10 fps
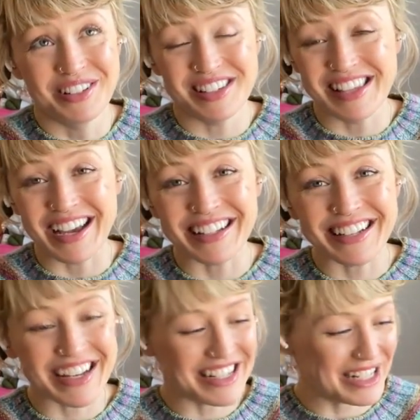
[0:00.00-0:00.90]
decided
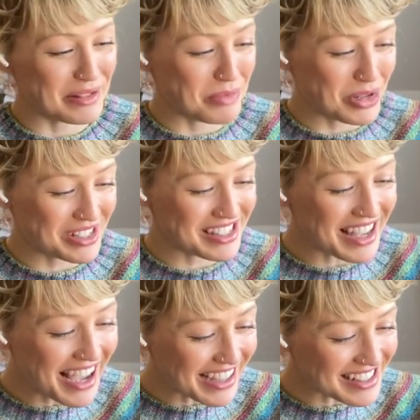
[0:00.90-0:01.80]
I needed more
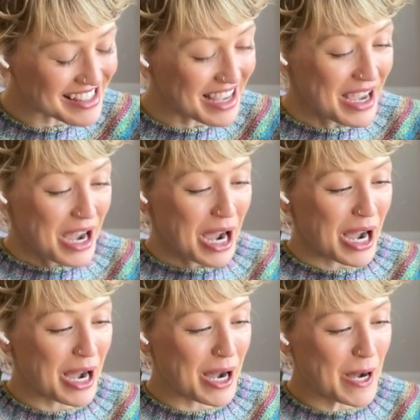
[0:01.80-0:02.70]
socks.
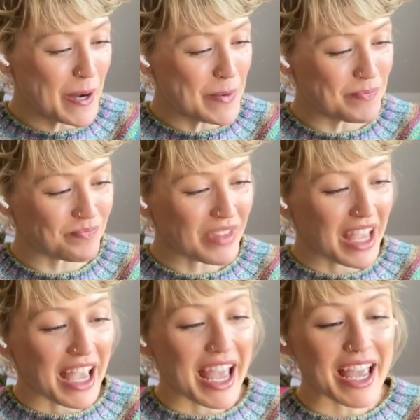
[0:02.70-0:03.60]
Um,
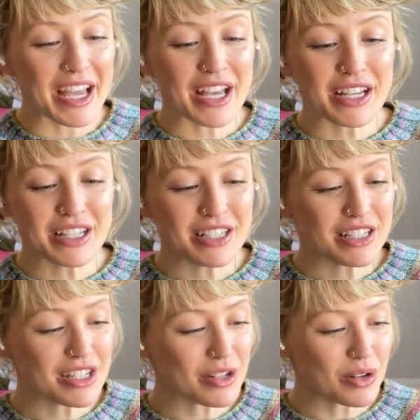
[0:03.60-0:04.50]

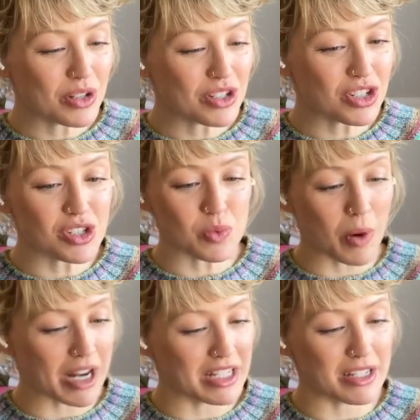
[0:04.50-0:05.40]
and just
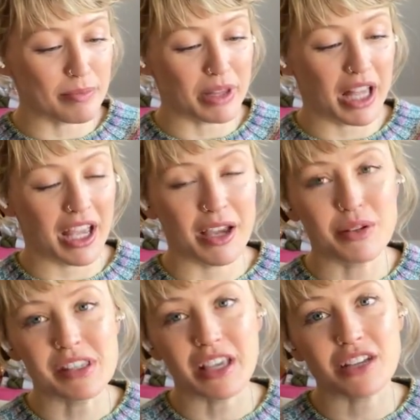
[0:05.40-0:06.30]
wanted to play. It
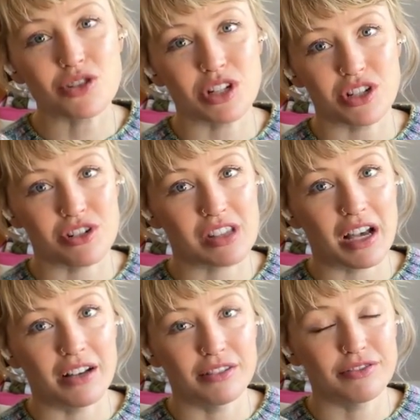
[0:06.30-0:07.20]
was like a treat
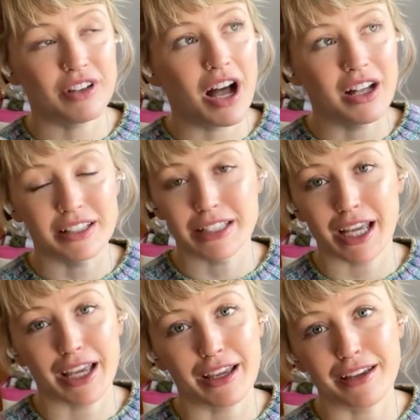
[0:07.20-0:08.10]
yourself
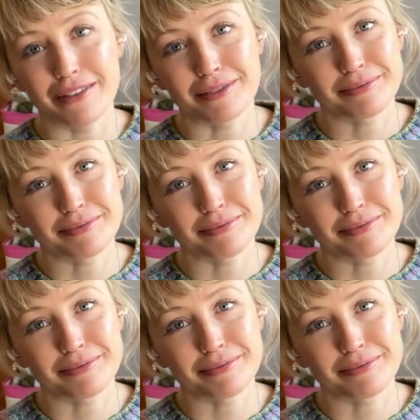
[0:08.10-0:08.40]
holiday